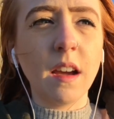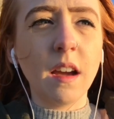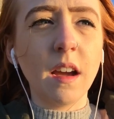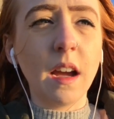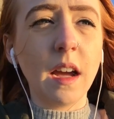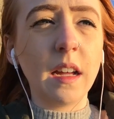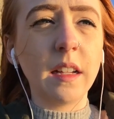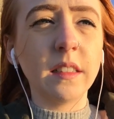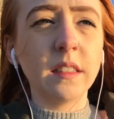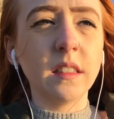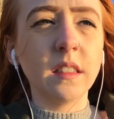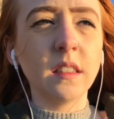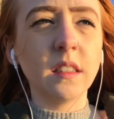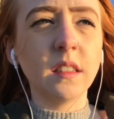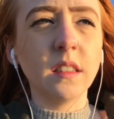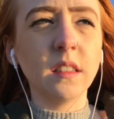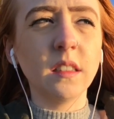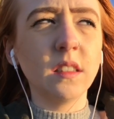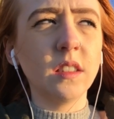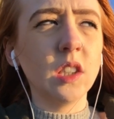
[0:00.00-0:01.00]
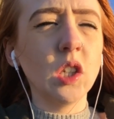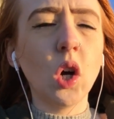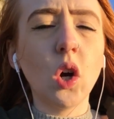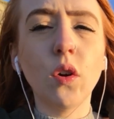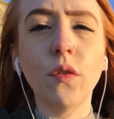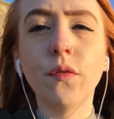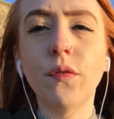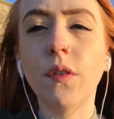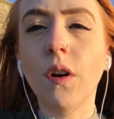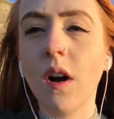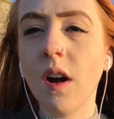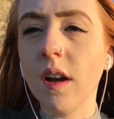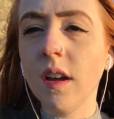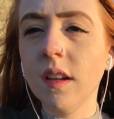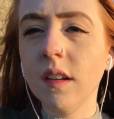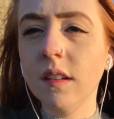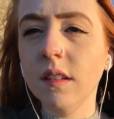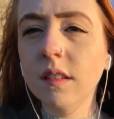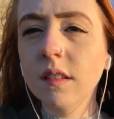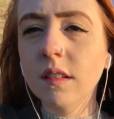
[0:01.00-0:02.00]
and not
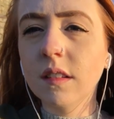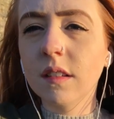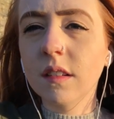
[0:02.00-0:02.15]
fine